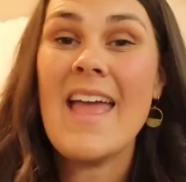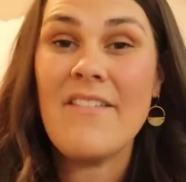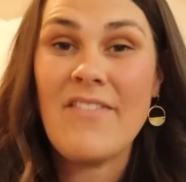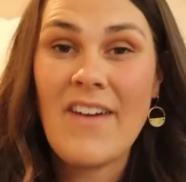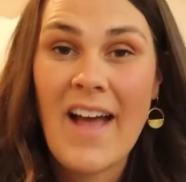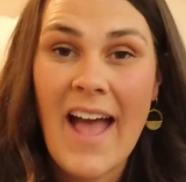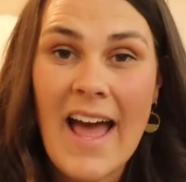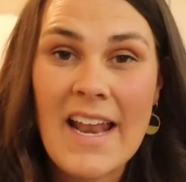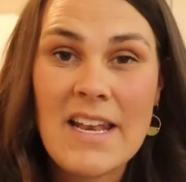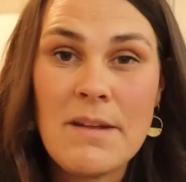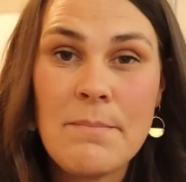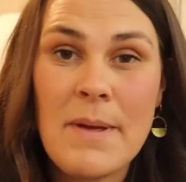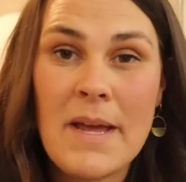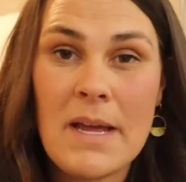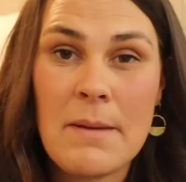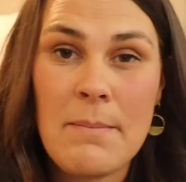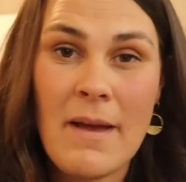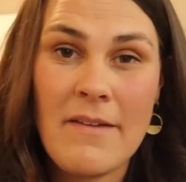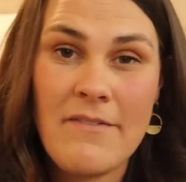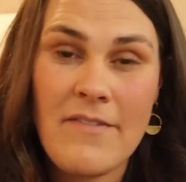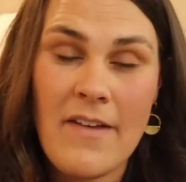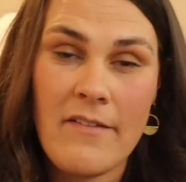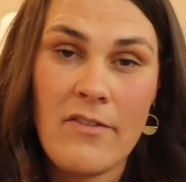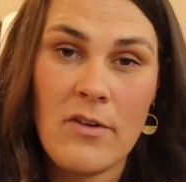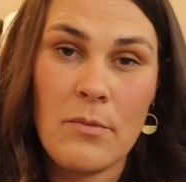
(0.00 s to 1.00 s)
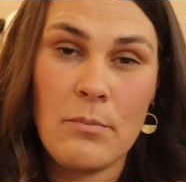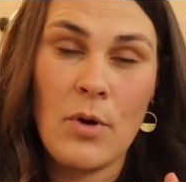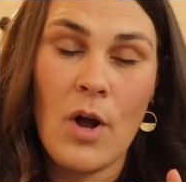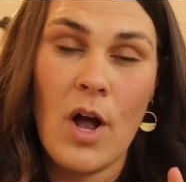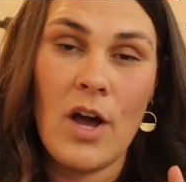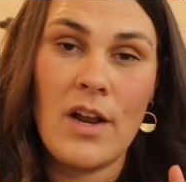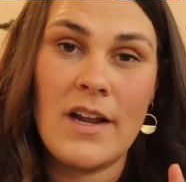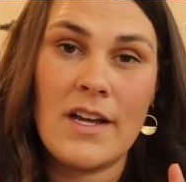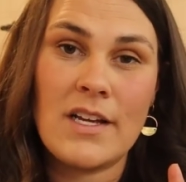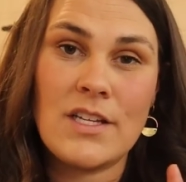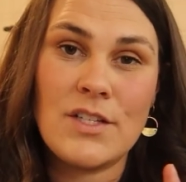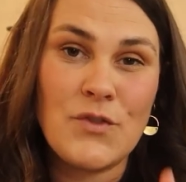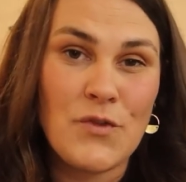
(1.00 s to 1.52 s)
If I had to pick my favorite
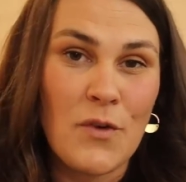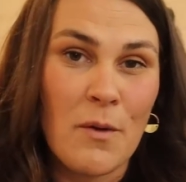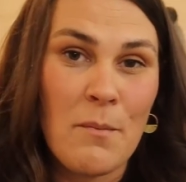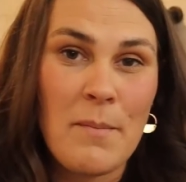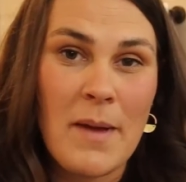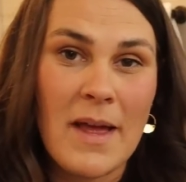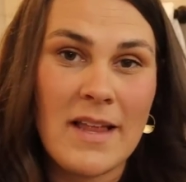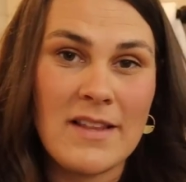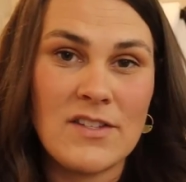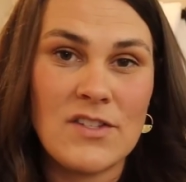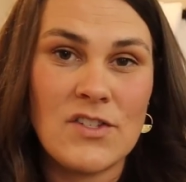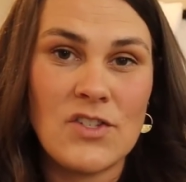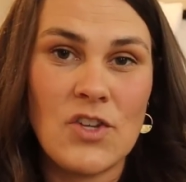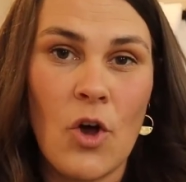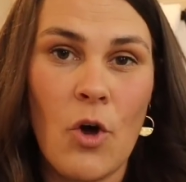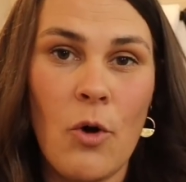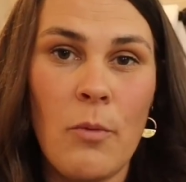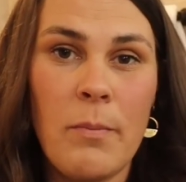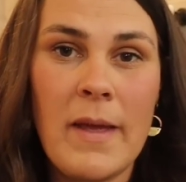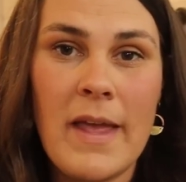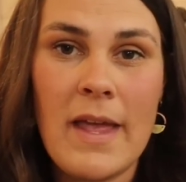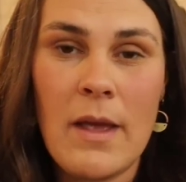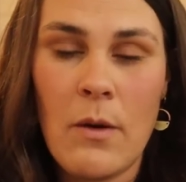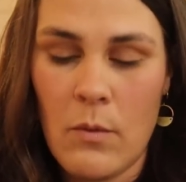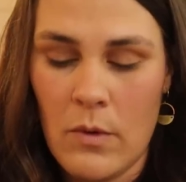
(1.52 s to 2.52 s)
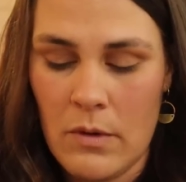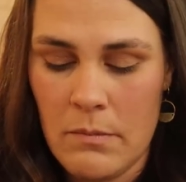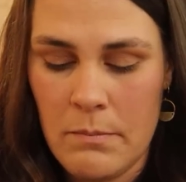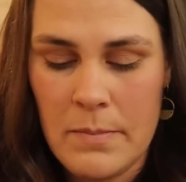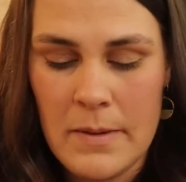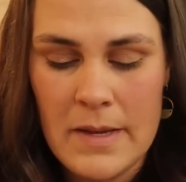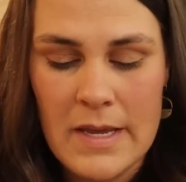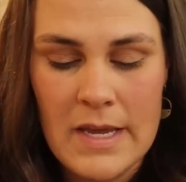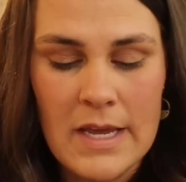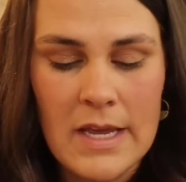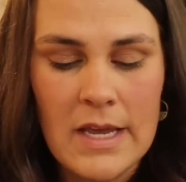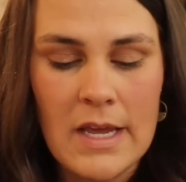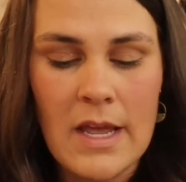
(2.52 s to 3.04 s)
products from Bend Soap, it would
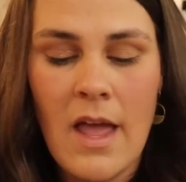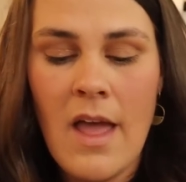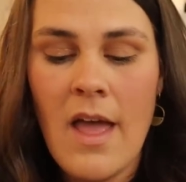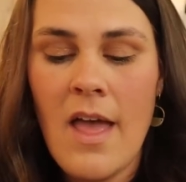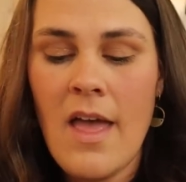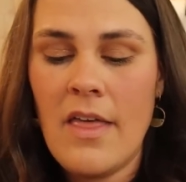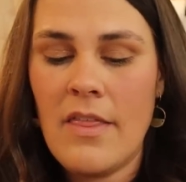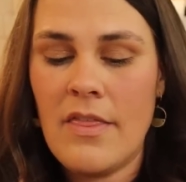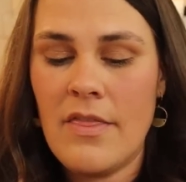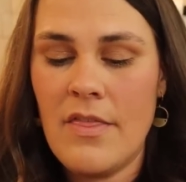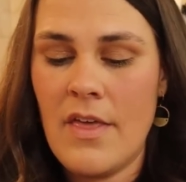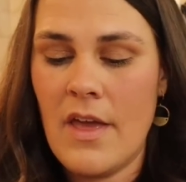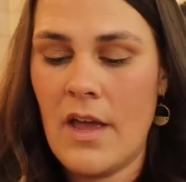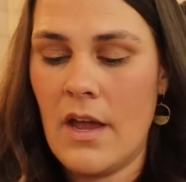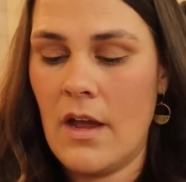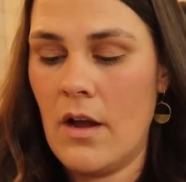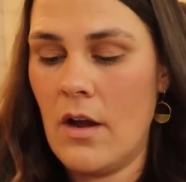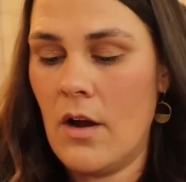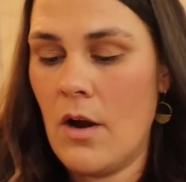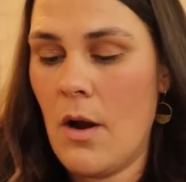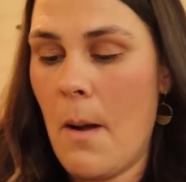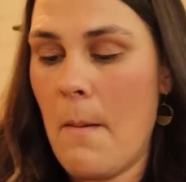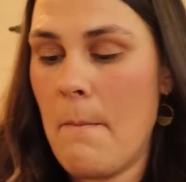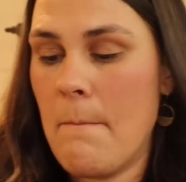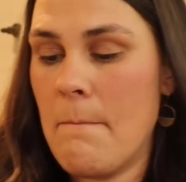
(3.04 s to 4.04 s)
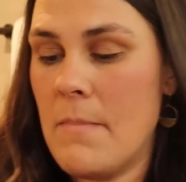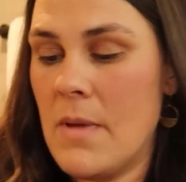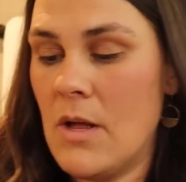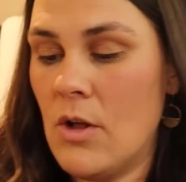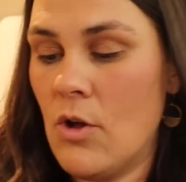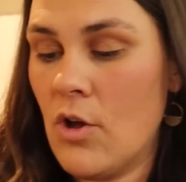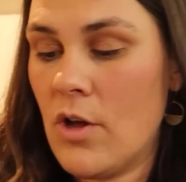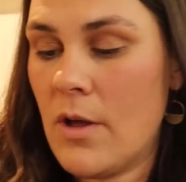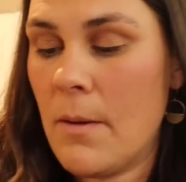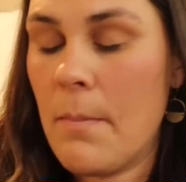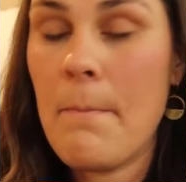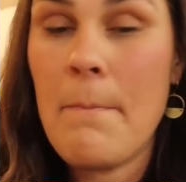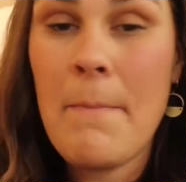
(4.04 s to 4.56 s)
be their
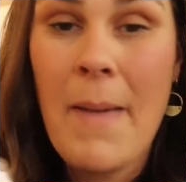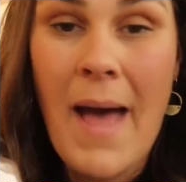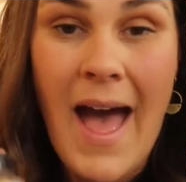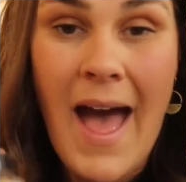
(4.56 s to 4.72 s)
milk